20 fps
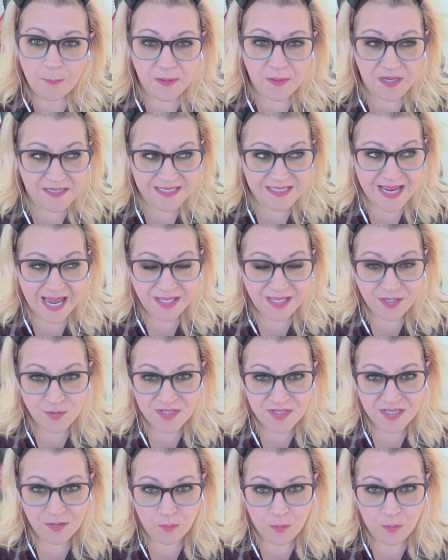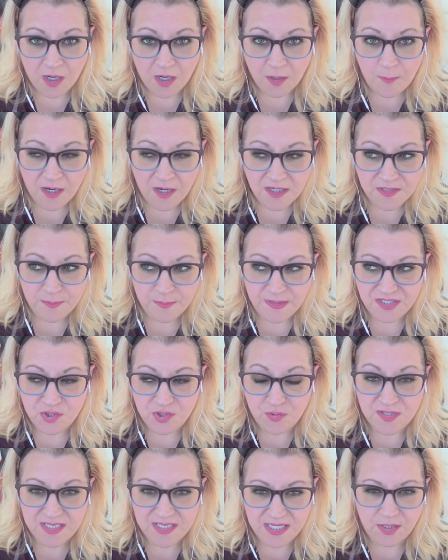Because not using the watermarks means
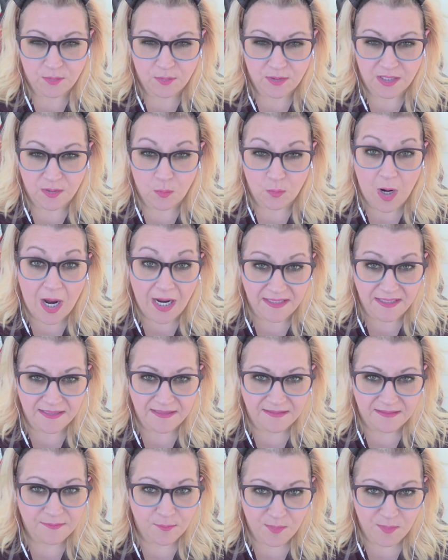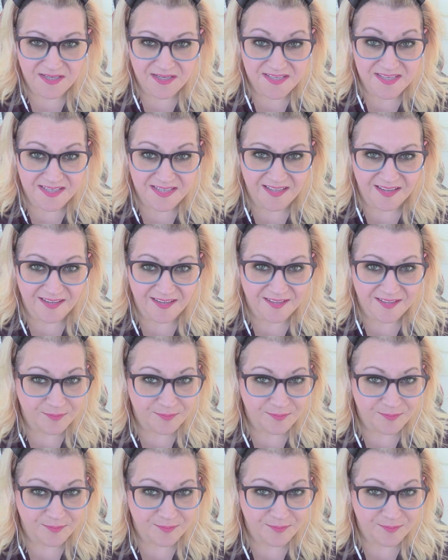you secretly wanted me to steal it.